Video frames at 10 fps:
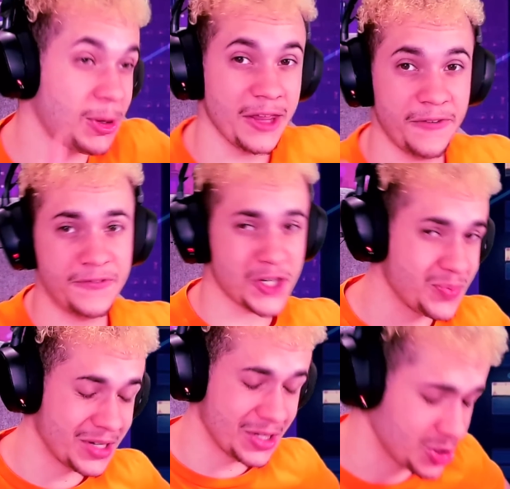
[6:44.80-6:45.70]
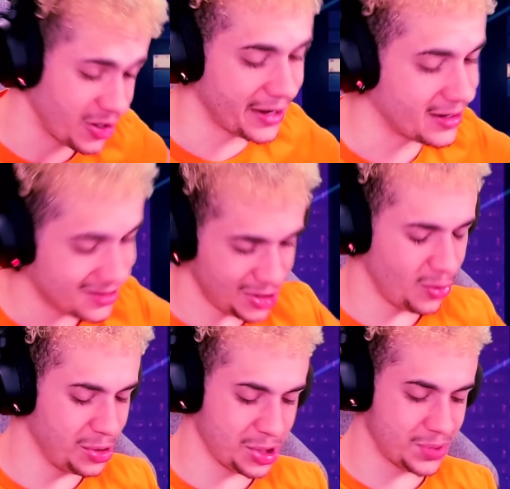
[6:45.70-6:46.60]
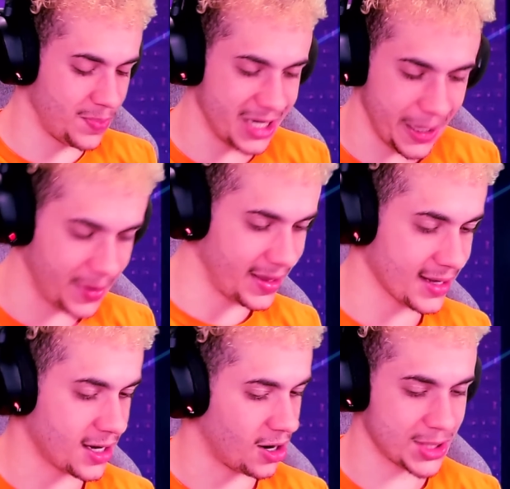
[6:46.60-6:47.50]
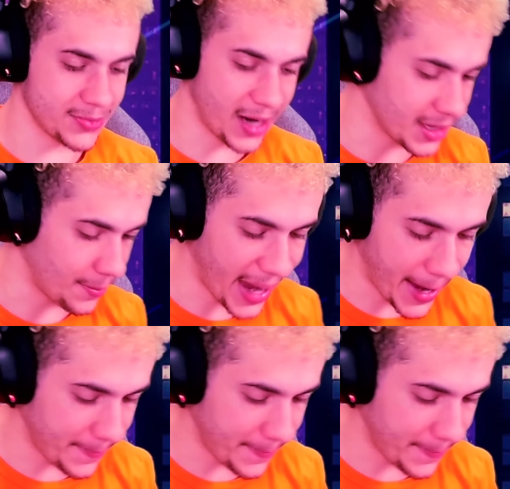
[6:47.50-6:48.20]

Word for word: why the Fisherman is great. You can just manipulate cards around the map.